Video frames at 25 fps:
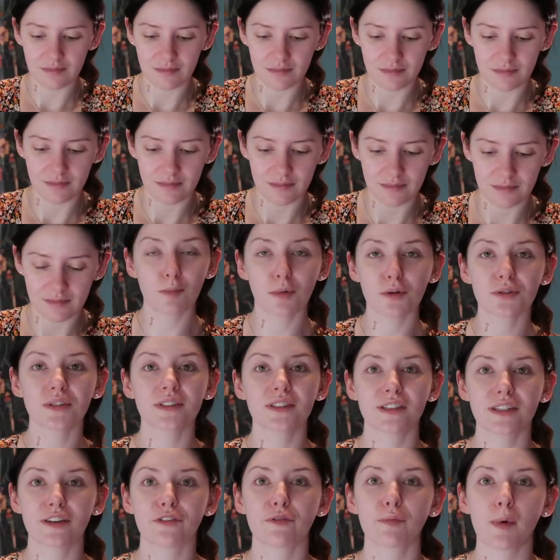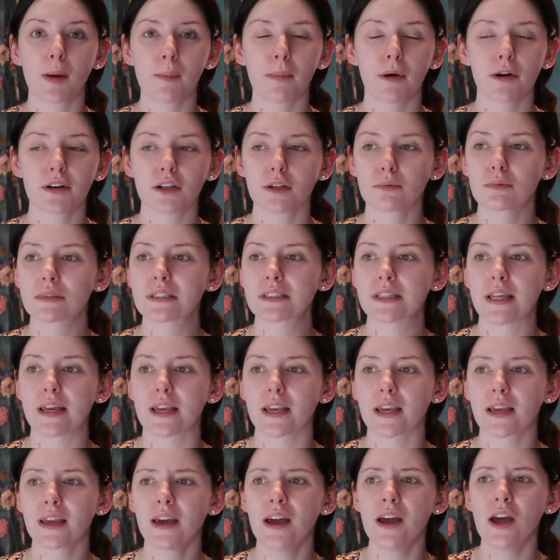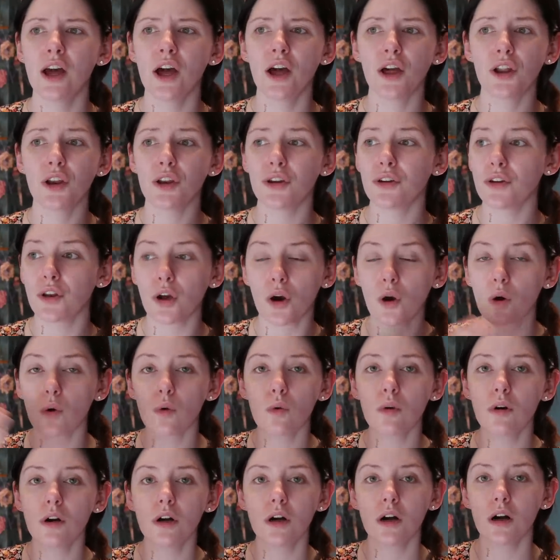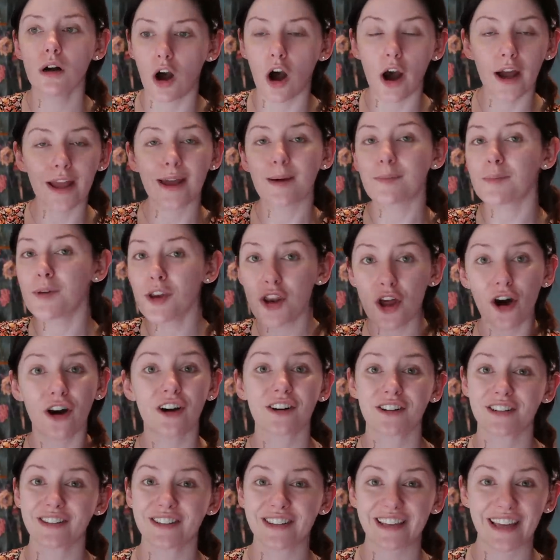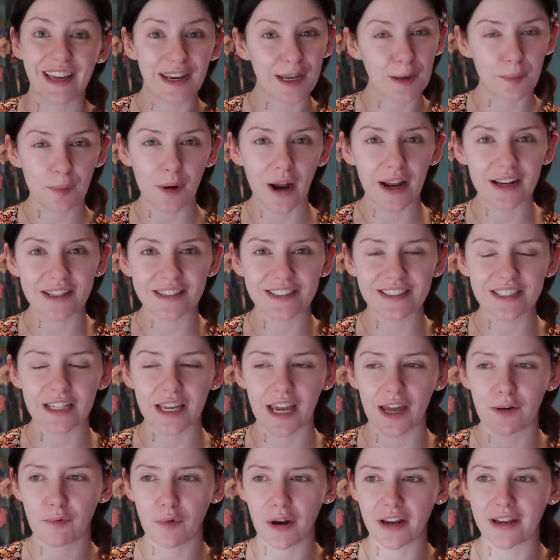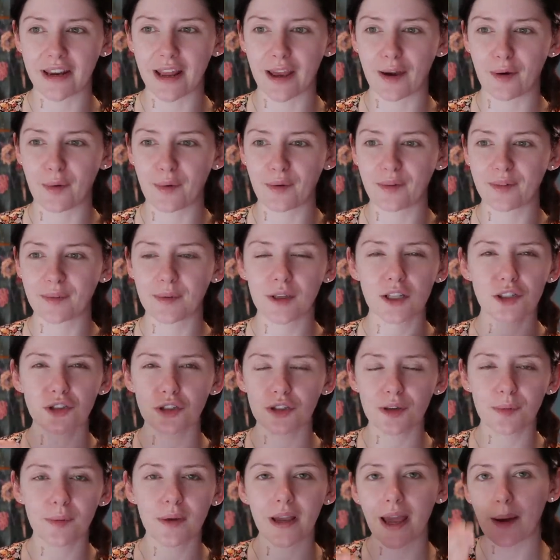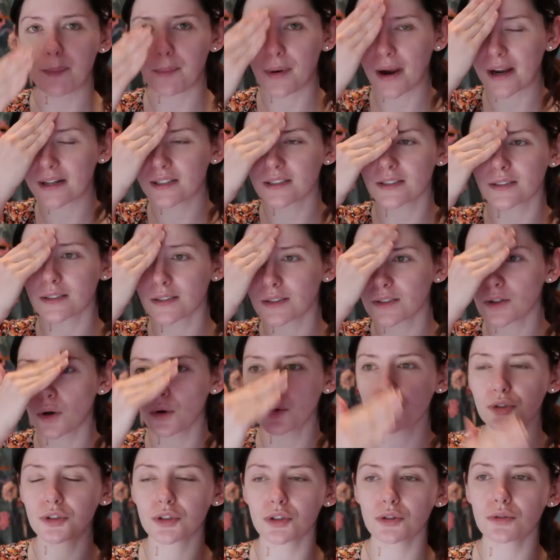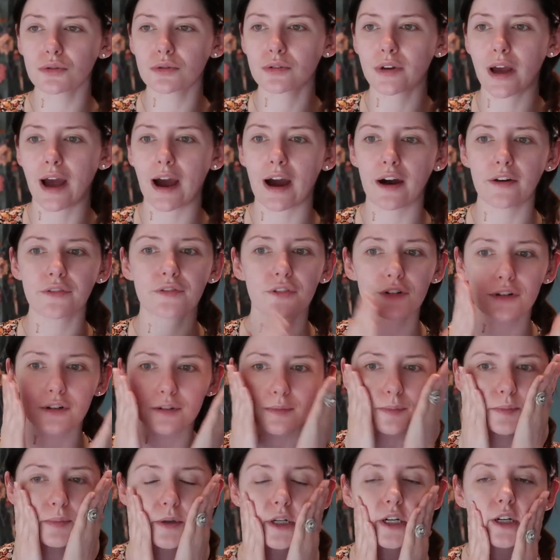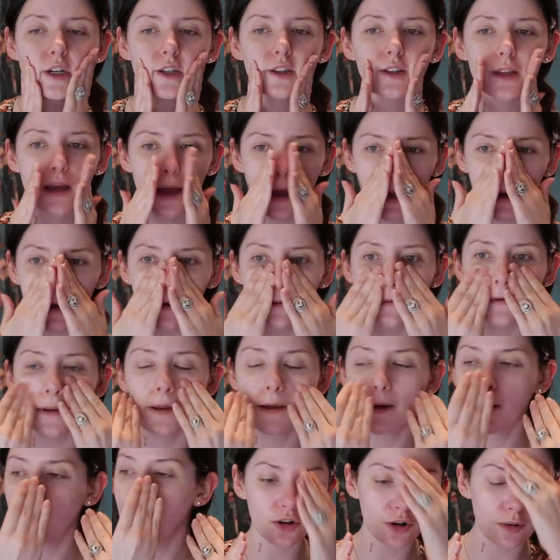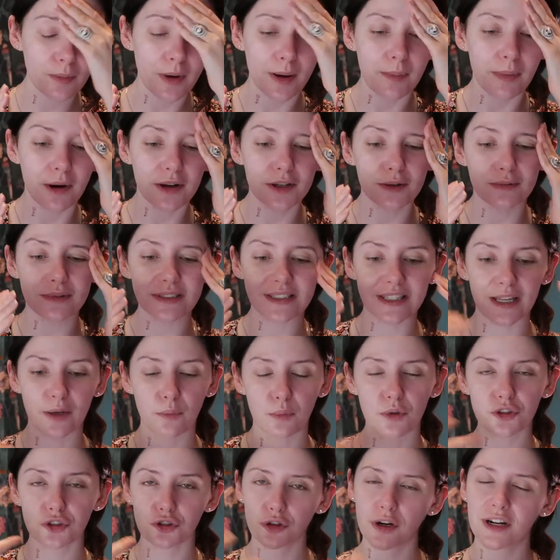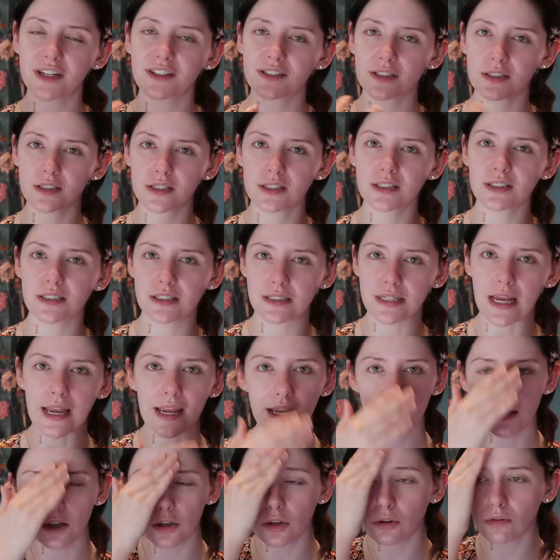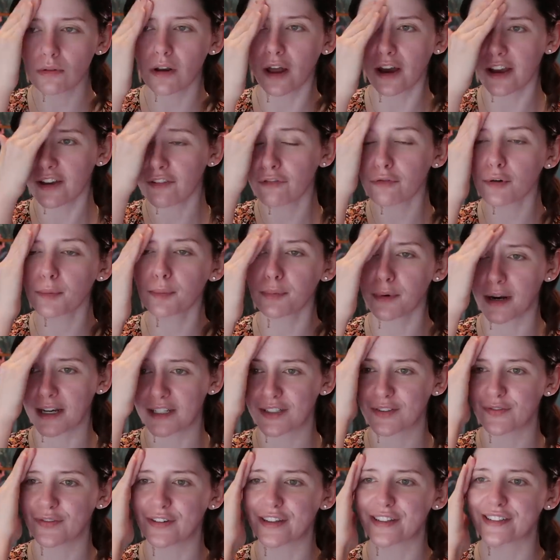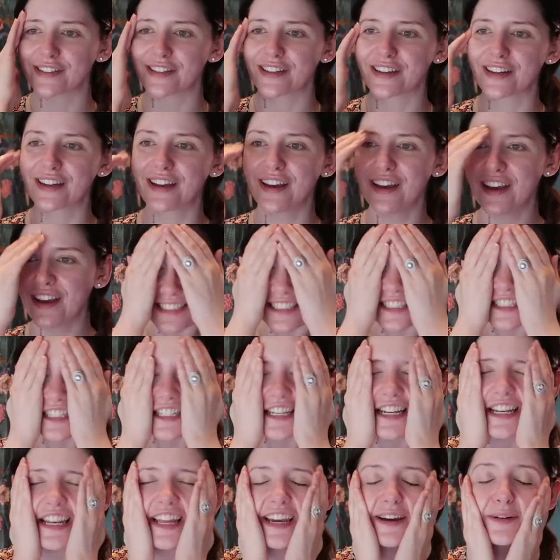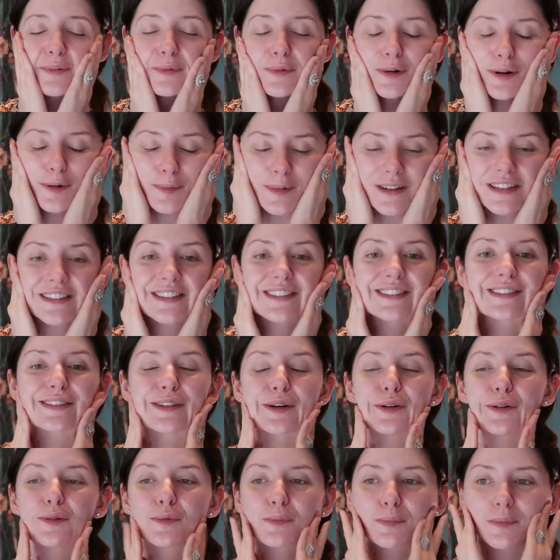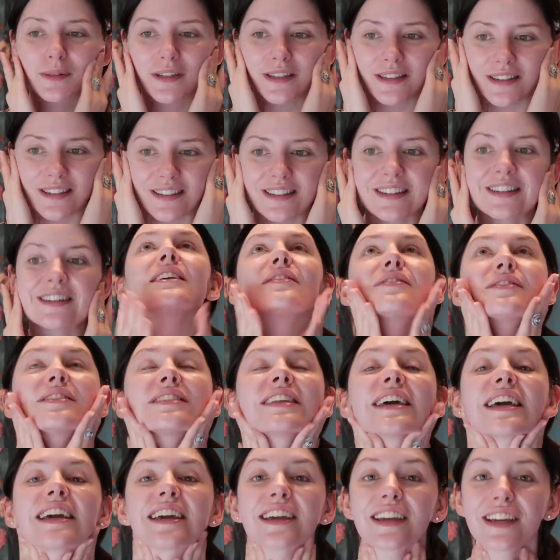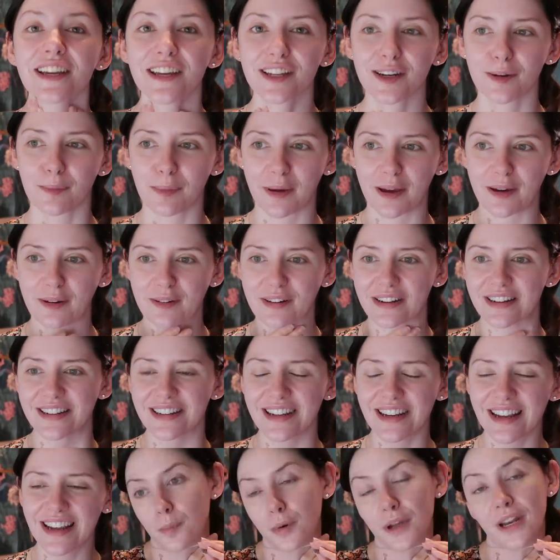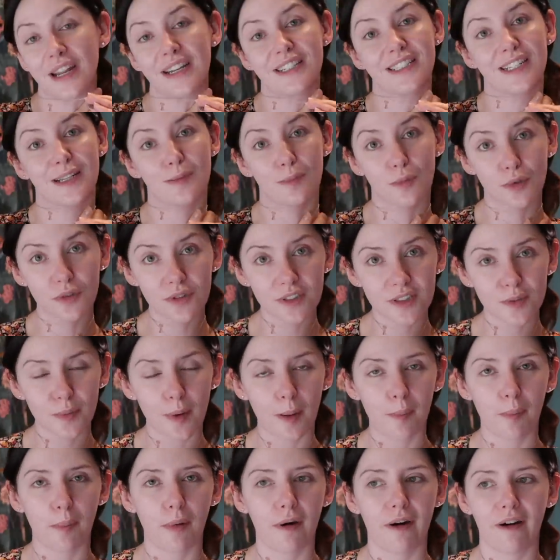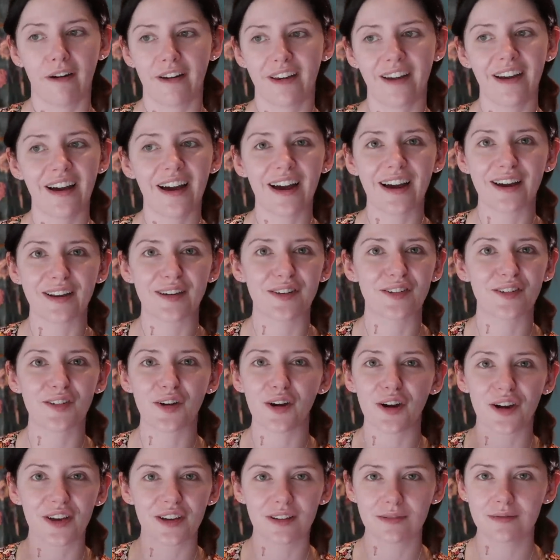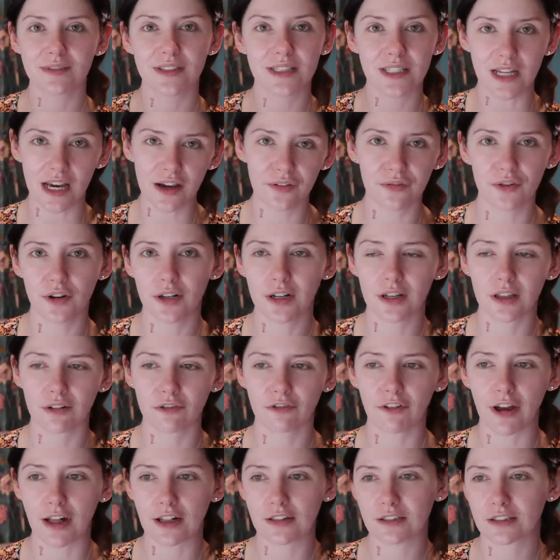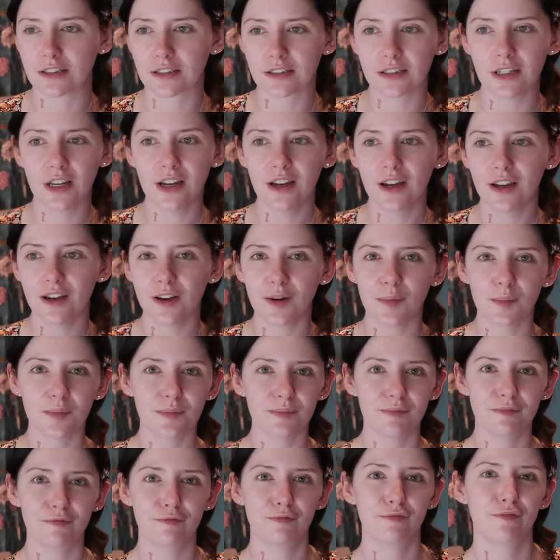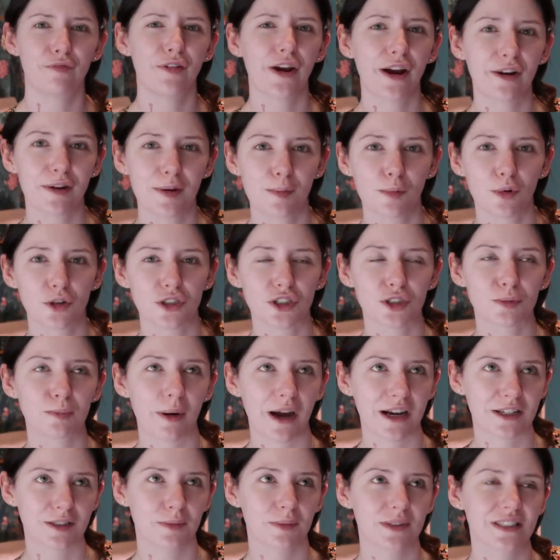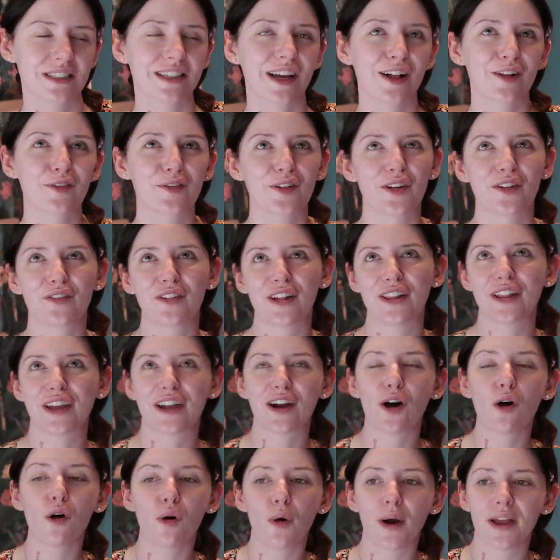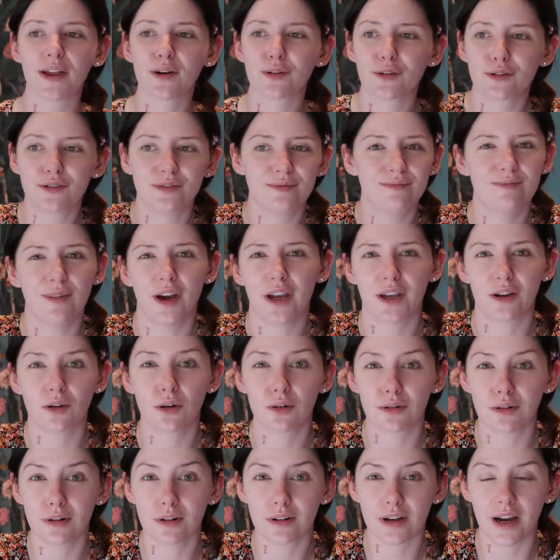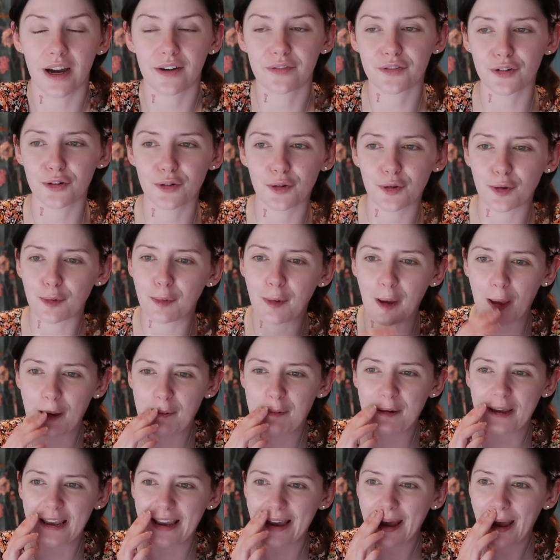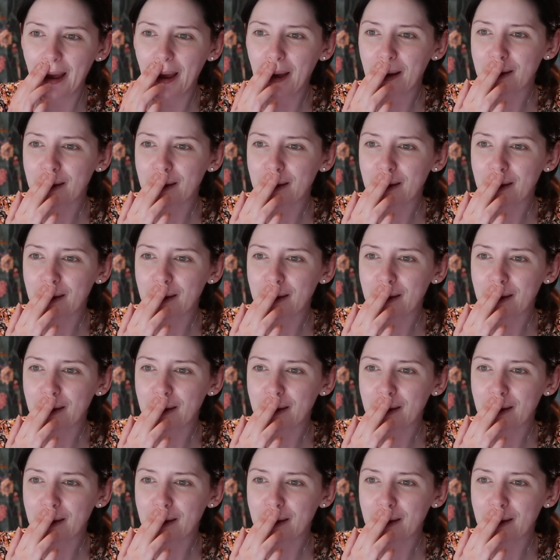It's almost as if my body was like, no, I am not getting pregnant again right now. Because you can get pregnant so soon after birth. And, you know, my body was like, we're trying to sustain a new life with breastfeeding. Chill out, woman. Don't be even thinking about it. But 18 months went by and I definitely felt very much back to myself, and I felt like, oh, I could look after another baby.